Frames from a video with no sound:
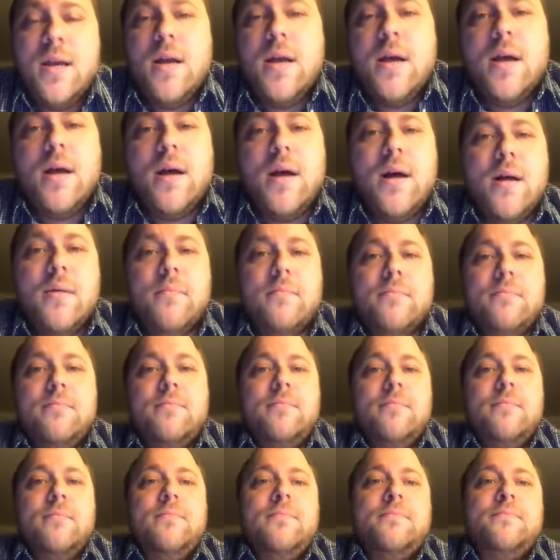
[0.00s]
Um,
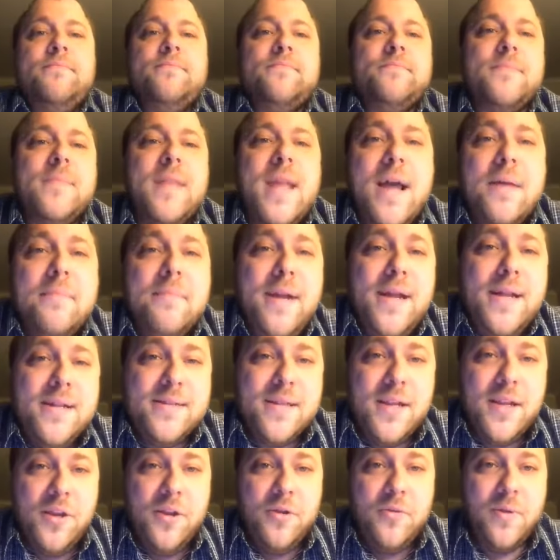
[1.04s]
that means
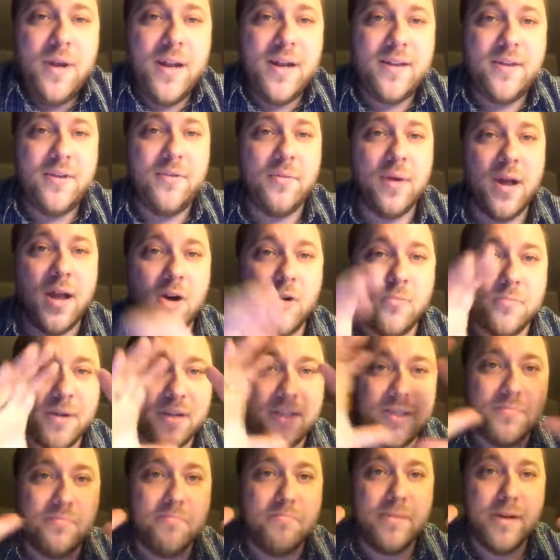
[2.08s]
that you get to help
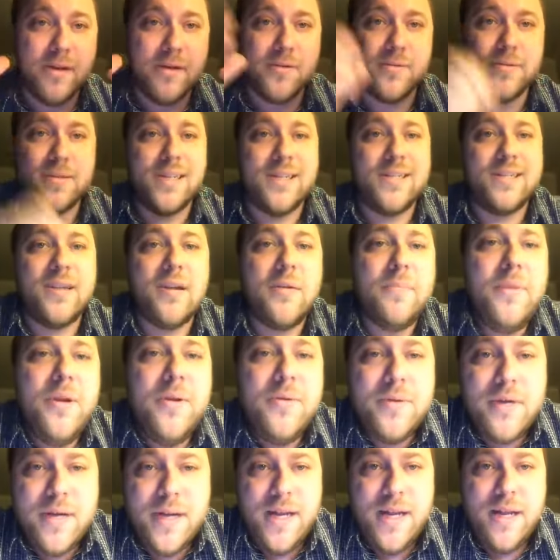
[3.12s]
us build this
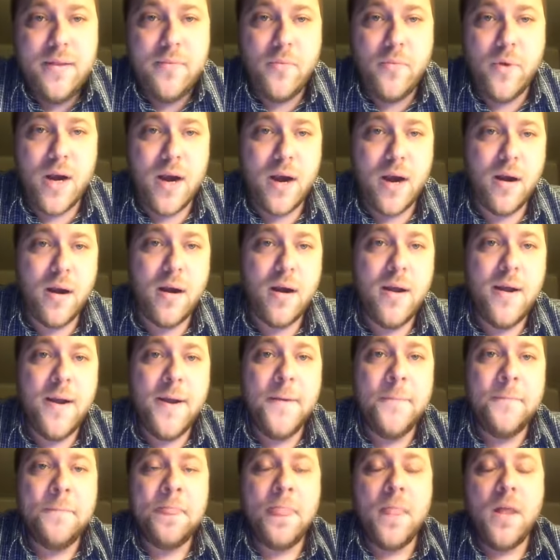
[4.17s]
community where
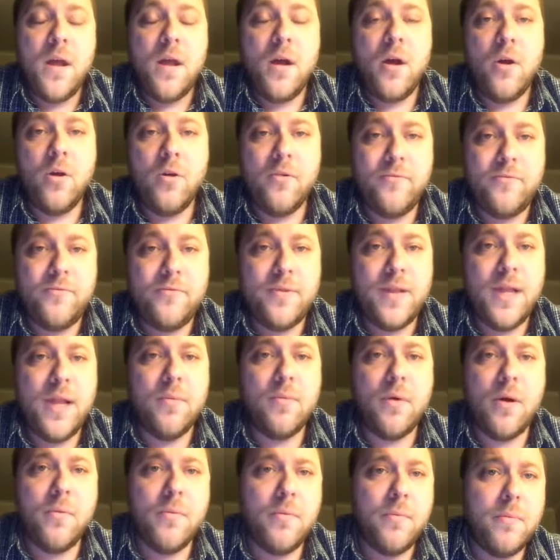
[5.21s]
hopefully
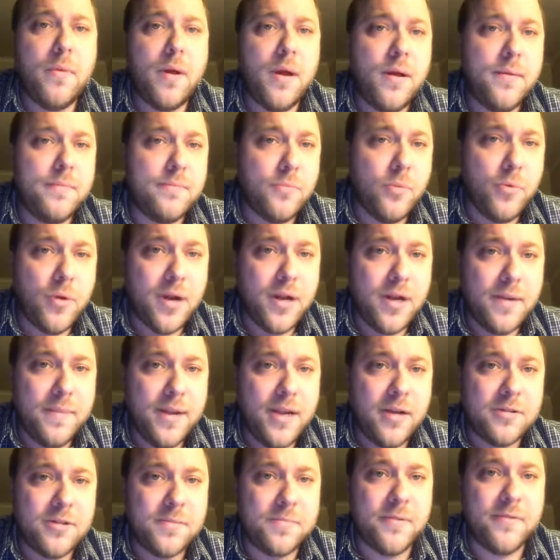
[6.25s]
what um, we're going to be
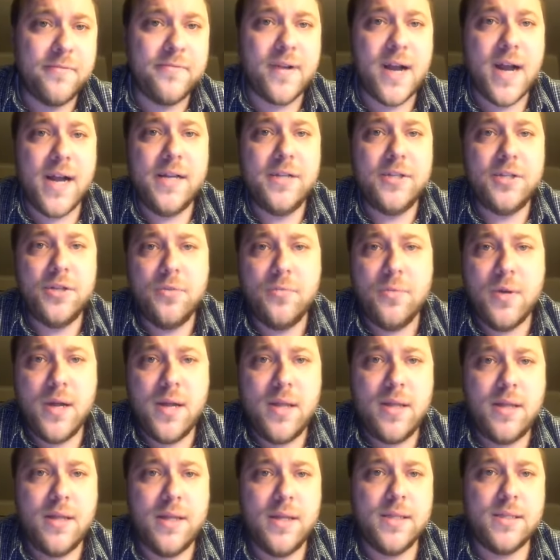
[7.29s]
able to provide you
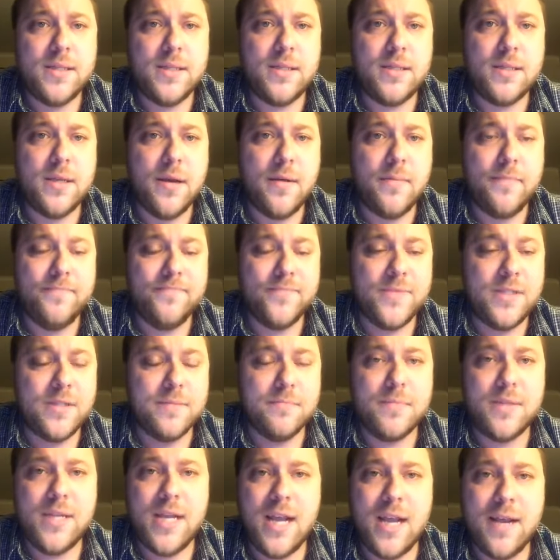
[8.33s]
with is some,
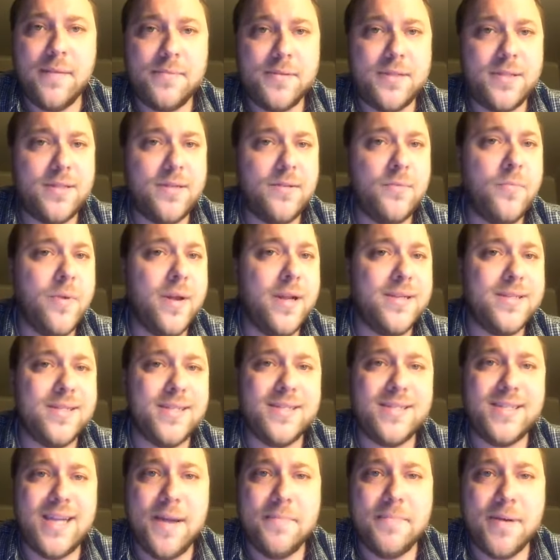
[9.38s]
some tips, ways to
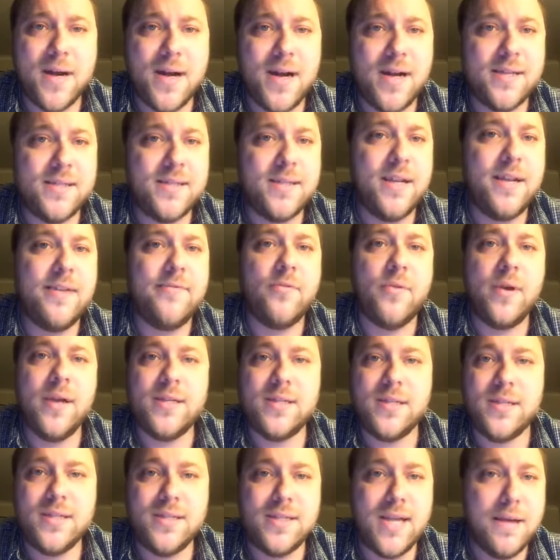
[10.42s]
stay positive, ways
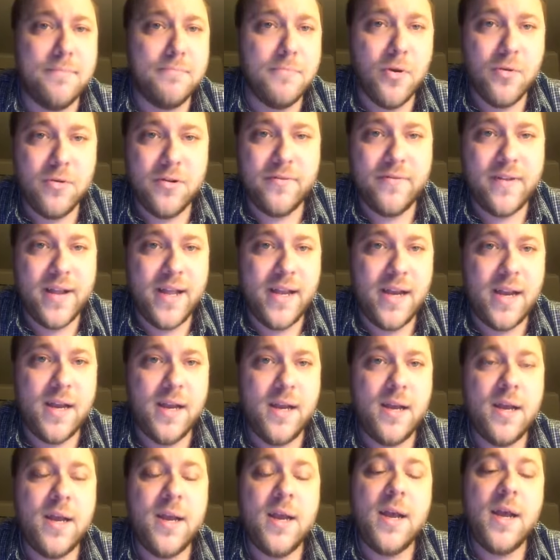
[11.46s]
to stay
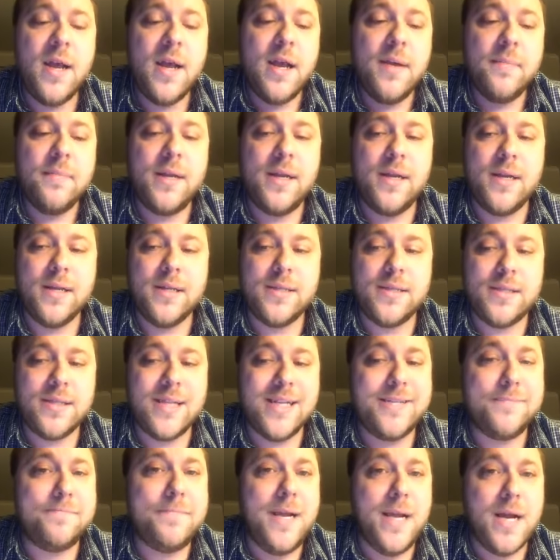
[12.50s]
motivated. Because
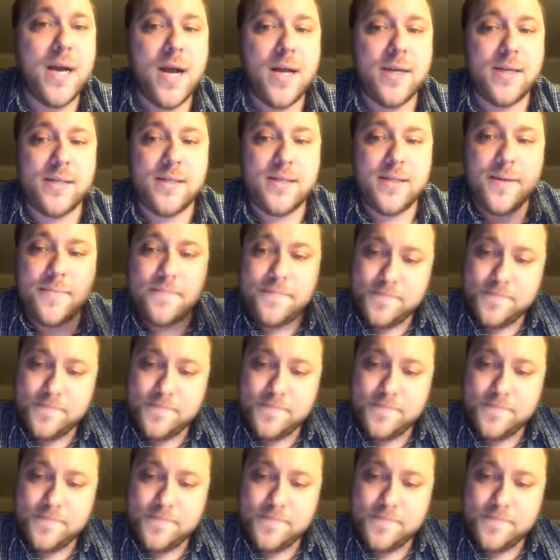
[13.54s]
let's be honest,